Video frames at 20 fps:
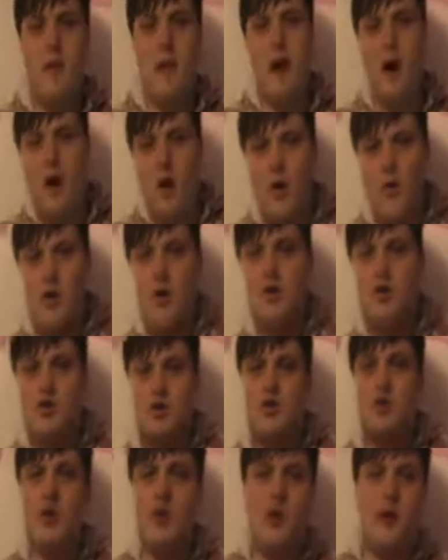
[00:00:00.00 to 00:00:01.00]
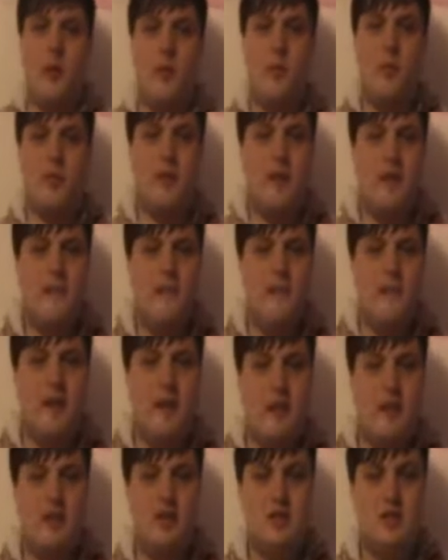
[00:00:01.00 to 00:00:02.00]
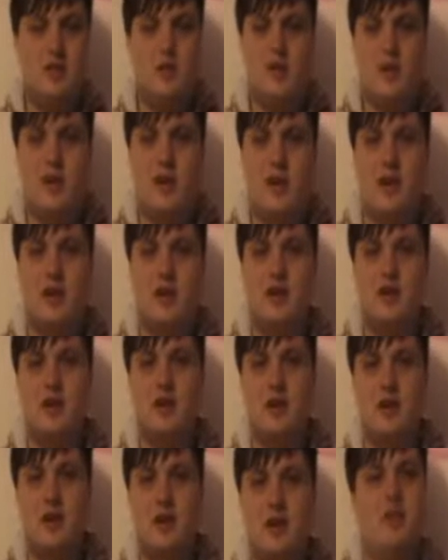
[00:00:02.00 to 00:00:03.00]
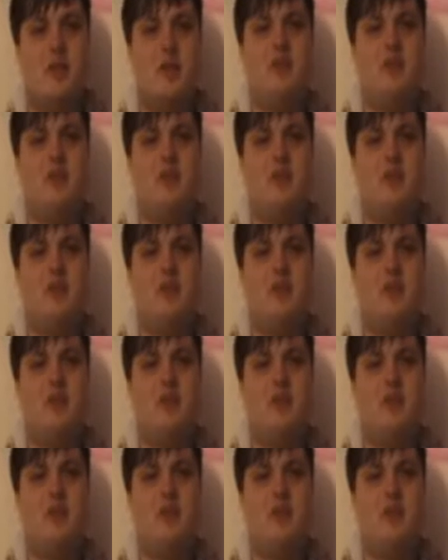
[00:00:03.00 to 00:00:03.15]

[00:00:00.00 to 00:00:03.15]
Now, let's talk about the visuals.